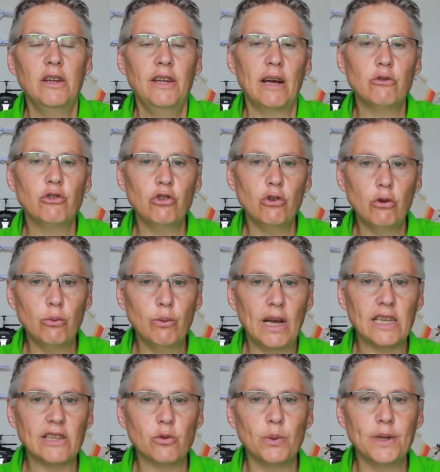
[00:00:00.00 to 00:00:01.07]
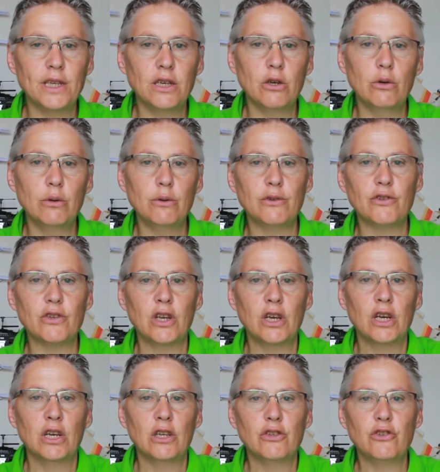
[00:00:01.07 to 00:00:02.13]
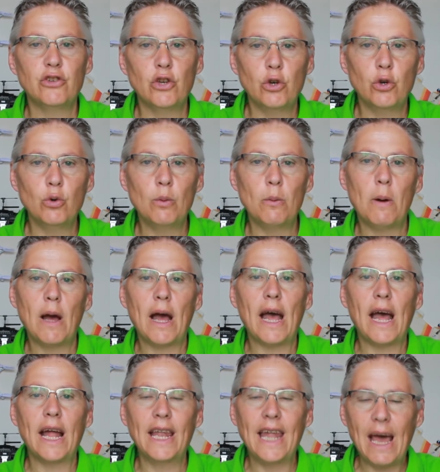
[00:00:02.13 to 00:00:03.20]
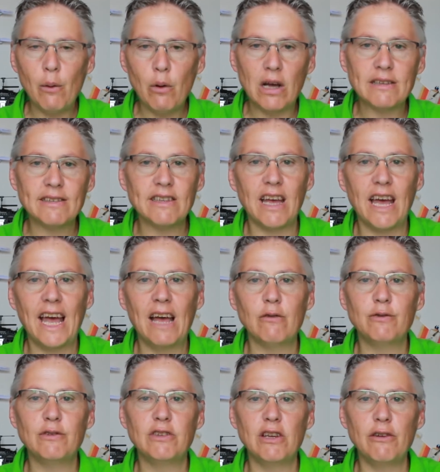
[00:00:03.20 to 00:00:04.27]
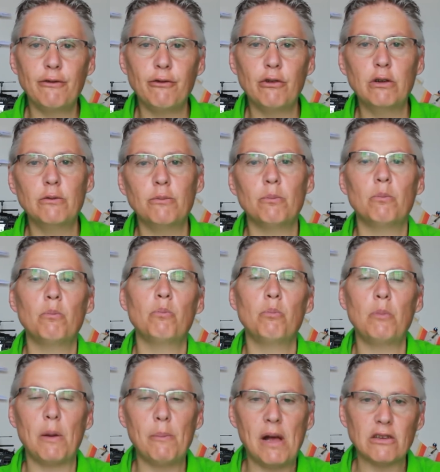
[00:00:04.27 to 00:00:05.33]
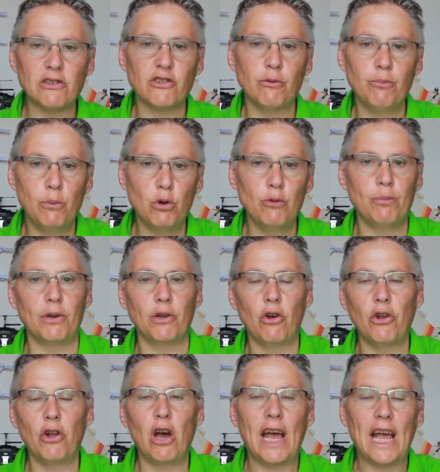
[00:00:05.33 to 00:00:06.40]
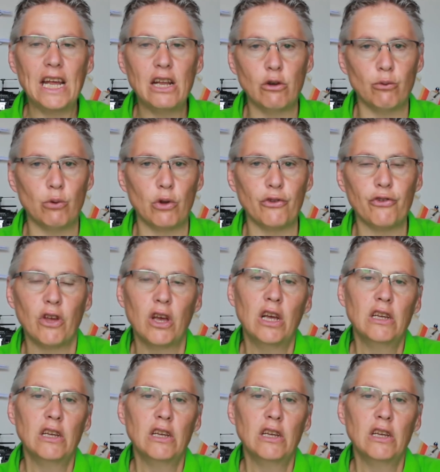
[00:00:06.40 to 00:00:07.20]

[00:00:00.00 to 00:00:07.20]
Now dual rates we use to allow us to have different amounts of movement on our ailerons.